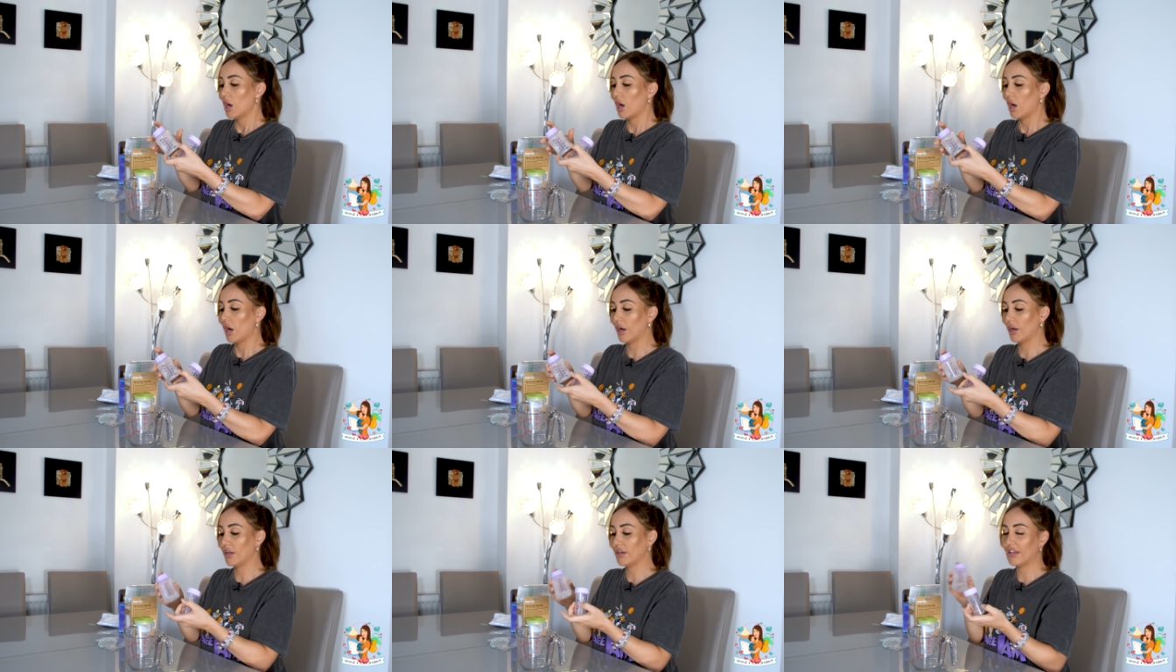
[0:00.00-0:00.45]

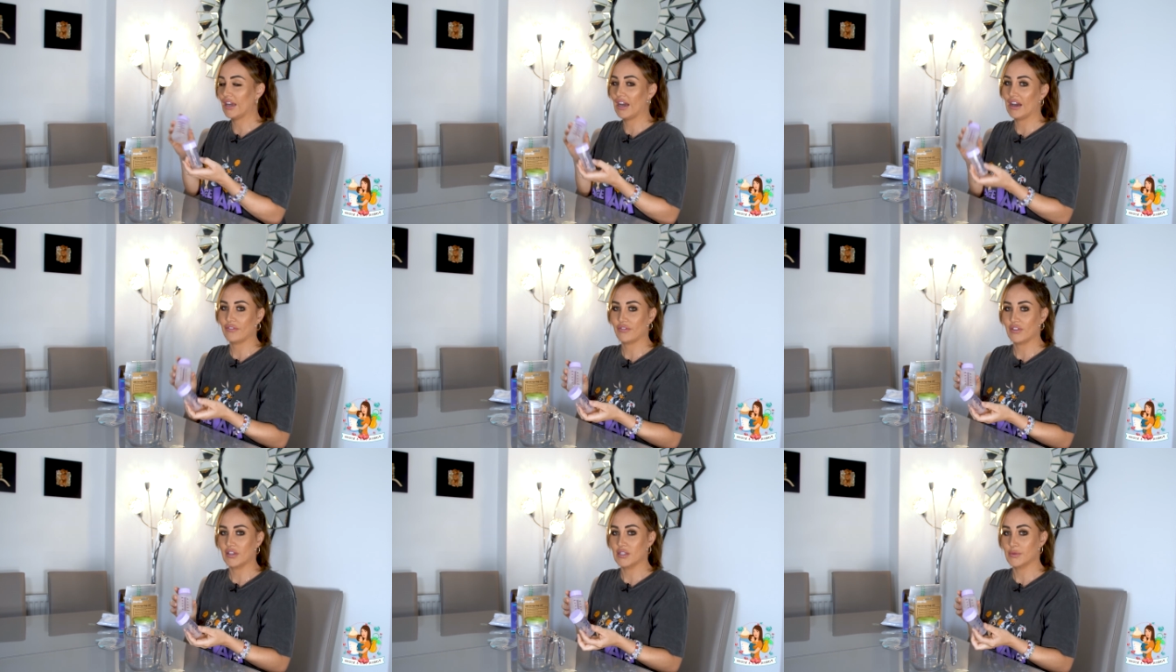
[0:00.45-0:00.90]
I only
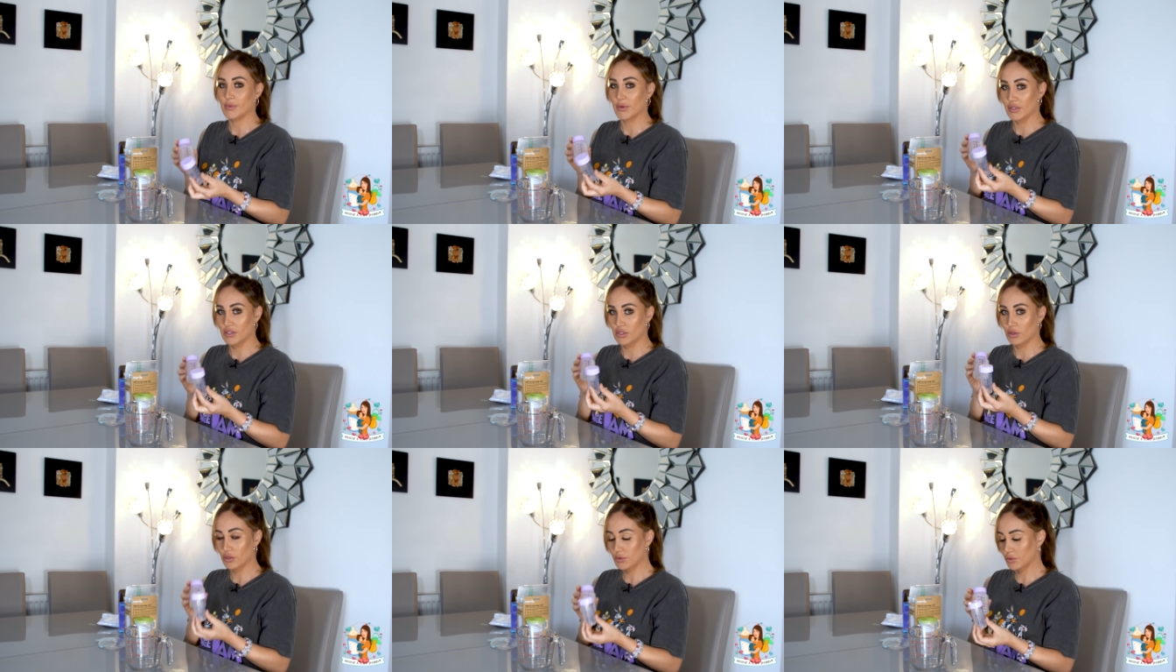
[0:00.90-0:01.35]
have these
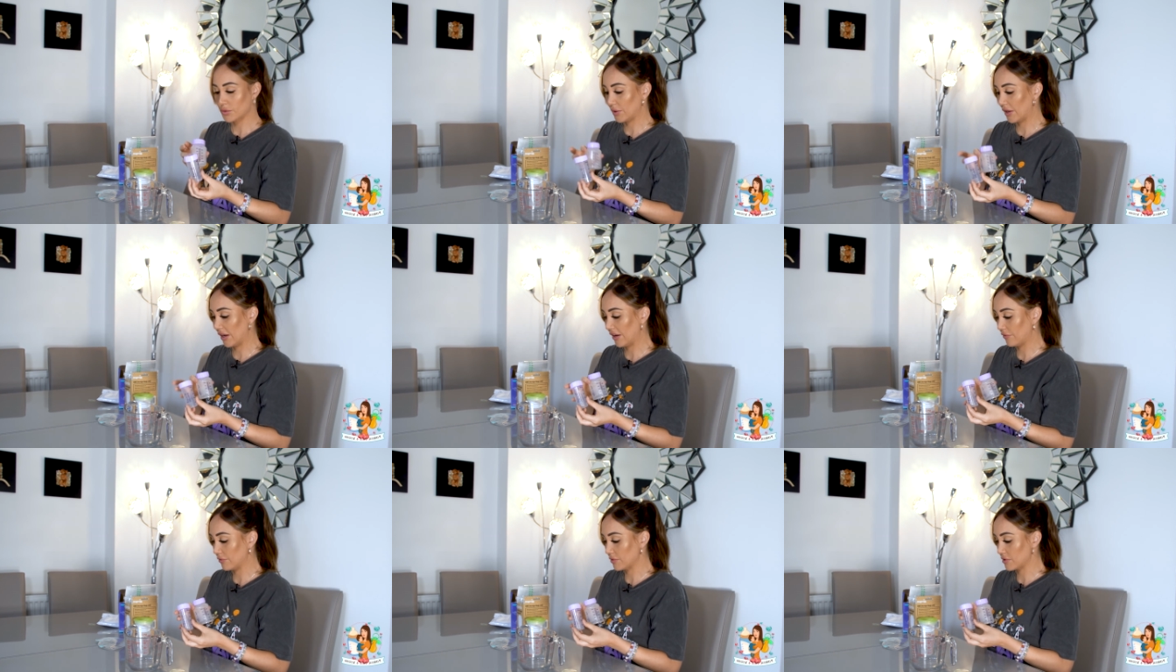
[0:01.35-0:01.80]
because the hospital
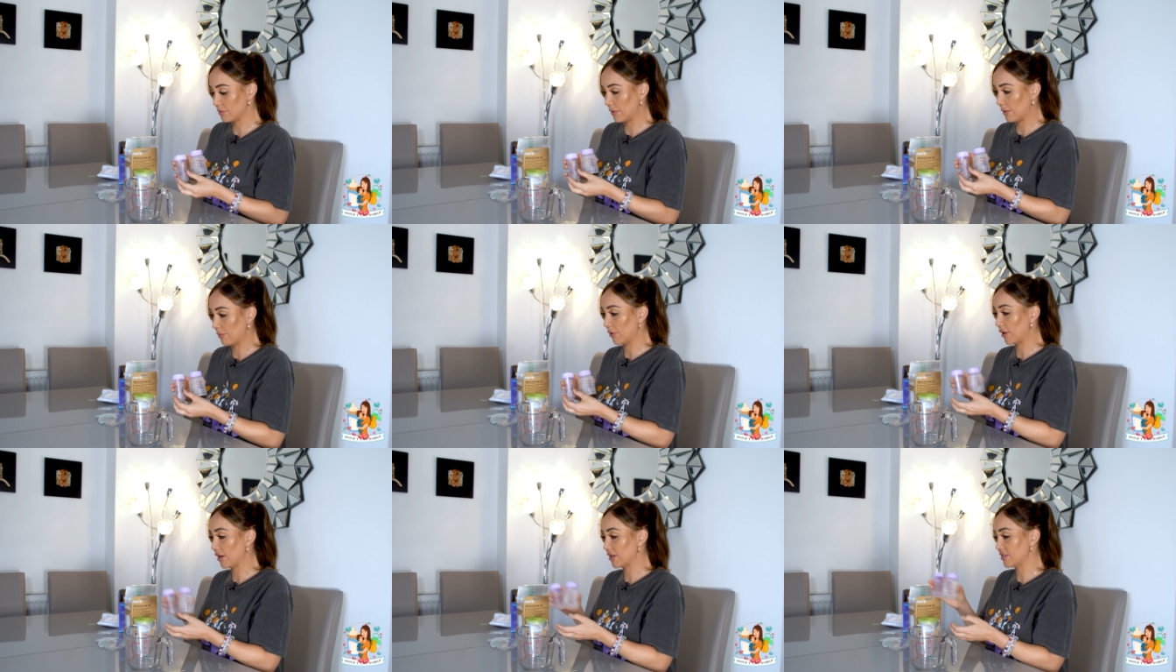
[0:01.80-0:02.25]
gave them to me,
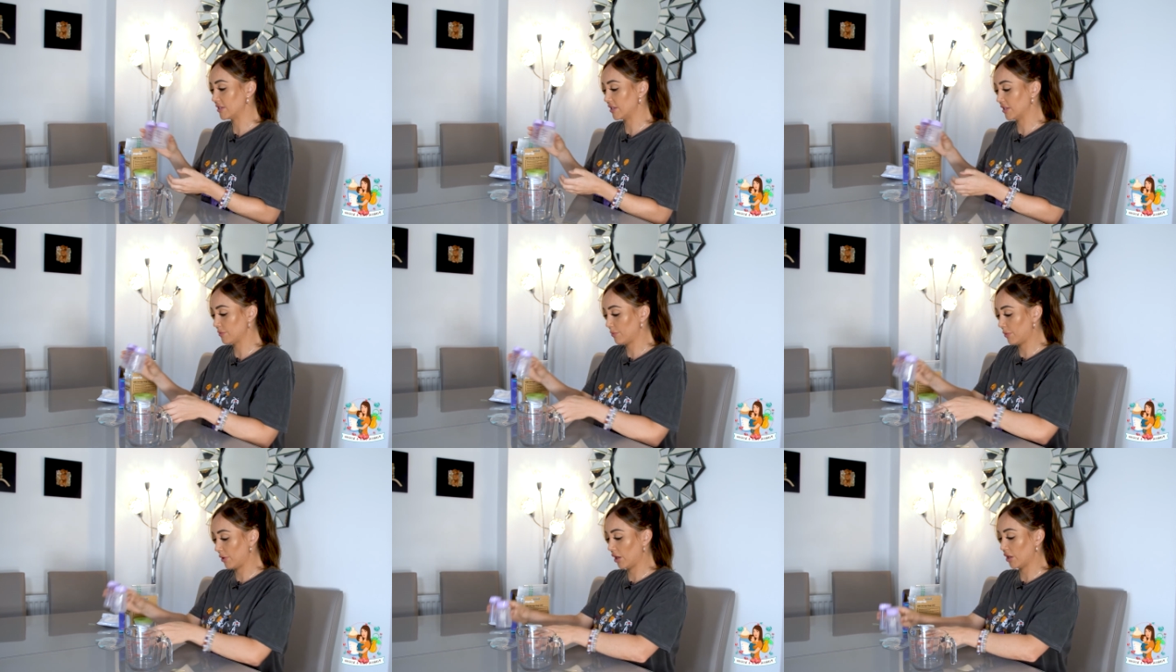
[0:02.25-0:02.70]
but I
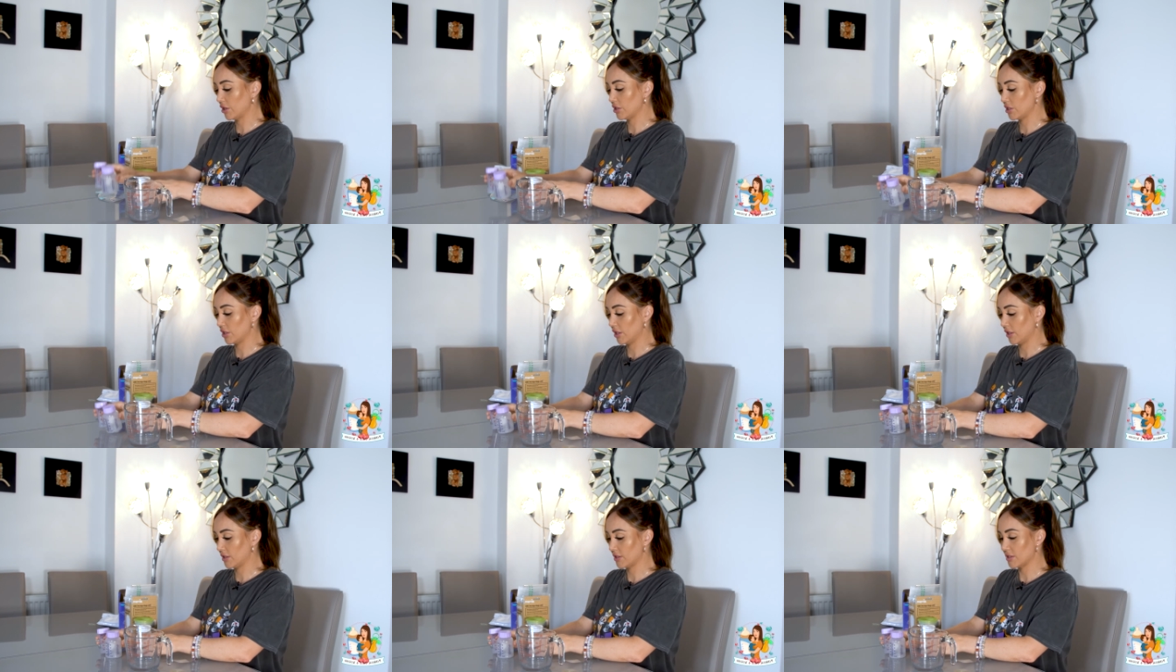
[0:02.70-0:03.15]
did
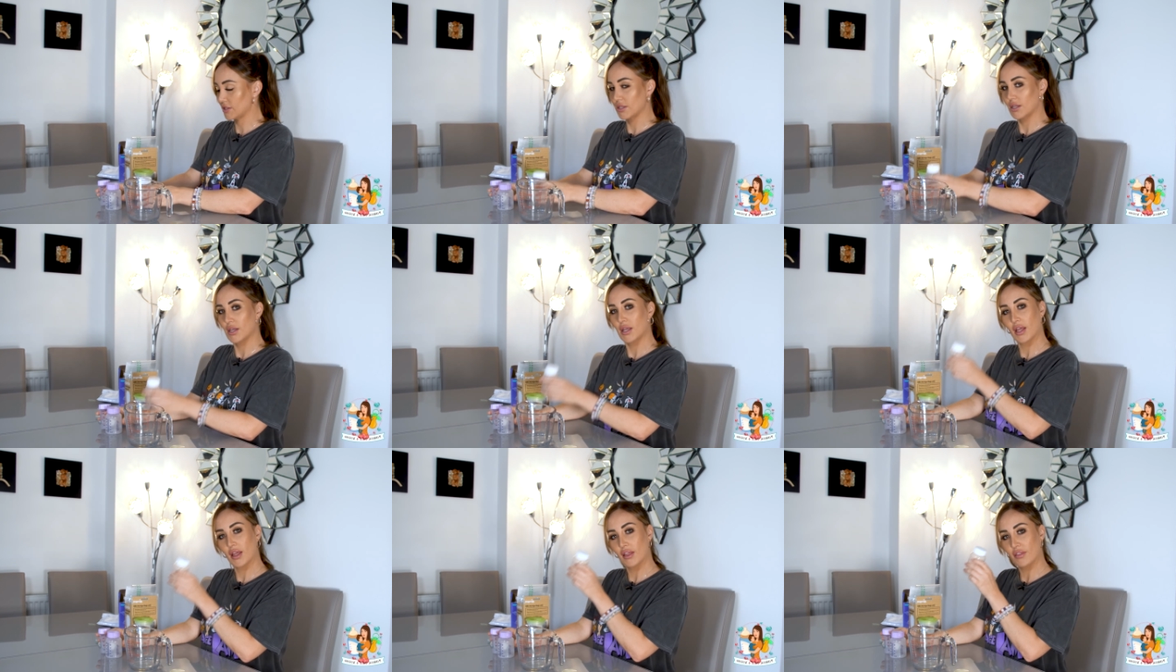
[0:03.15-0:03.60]
purchase
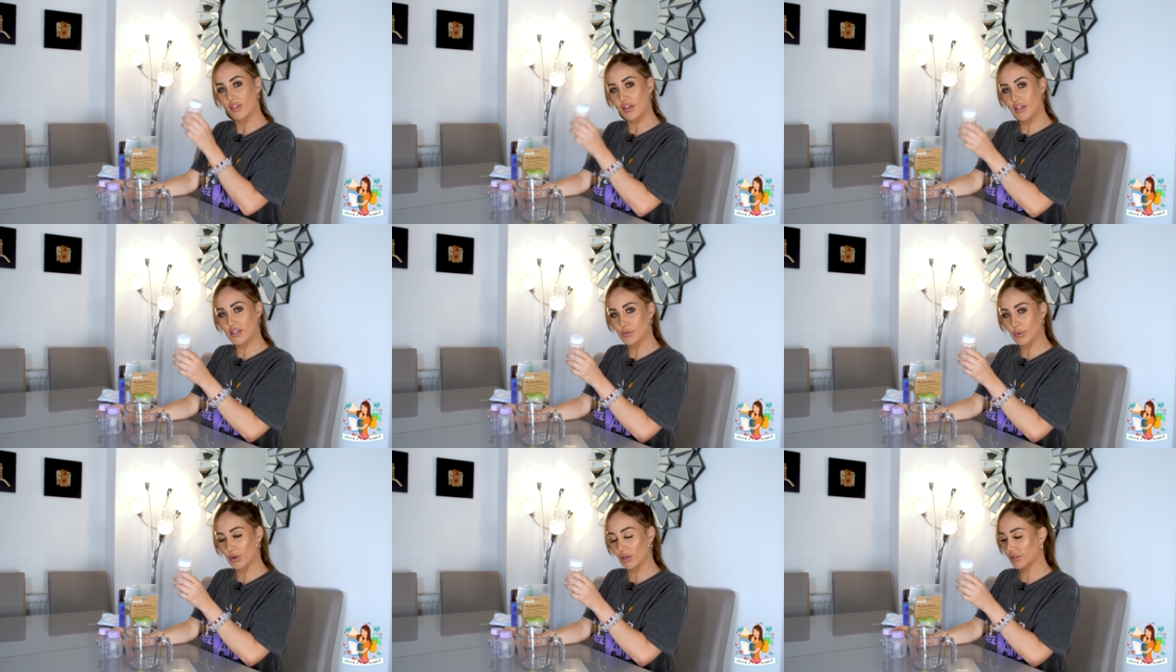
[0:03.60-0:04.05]

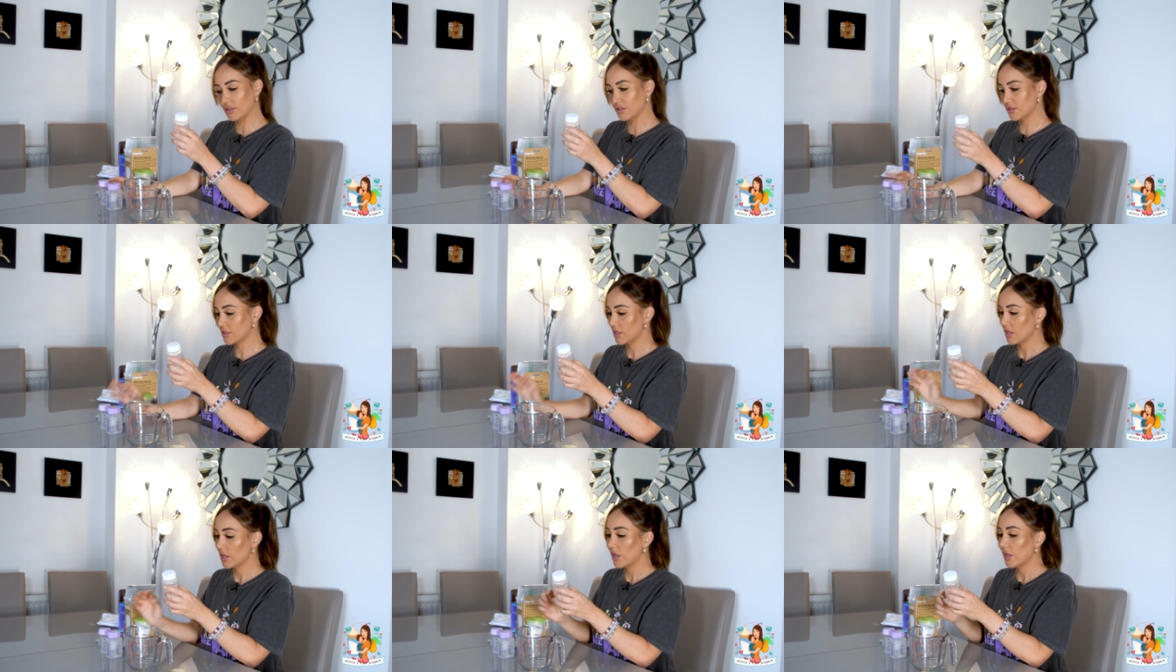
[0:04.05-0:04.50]
these
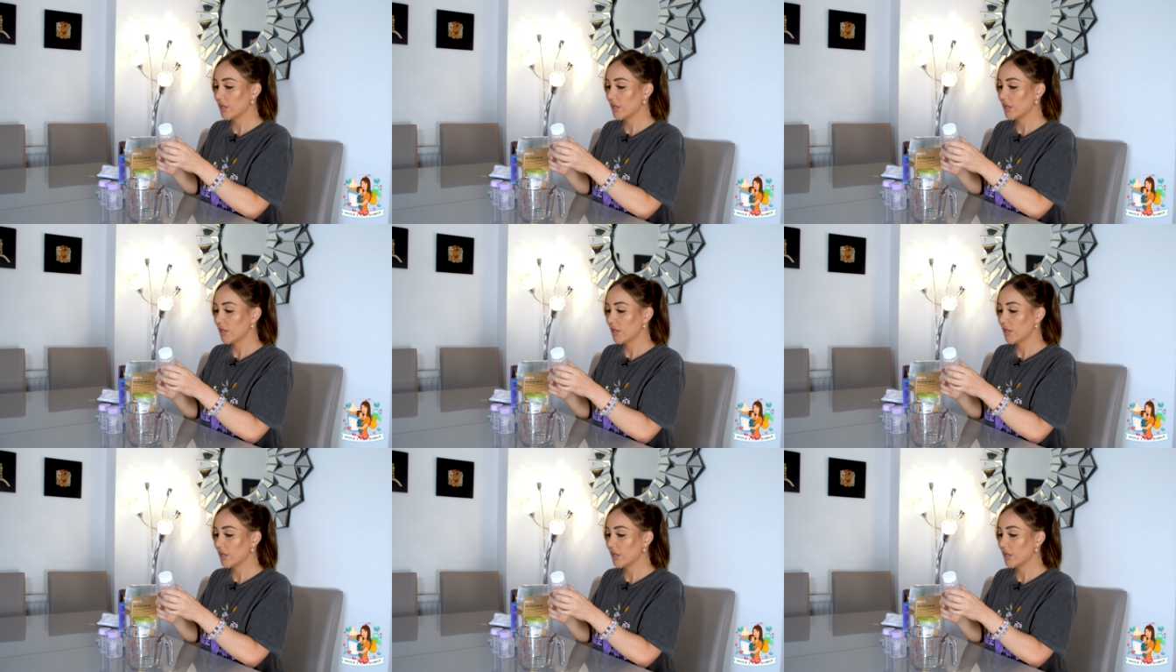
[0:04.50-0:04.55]
ones.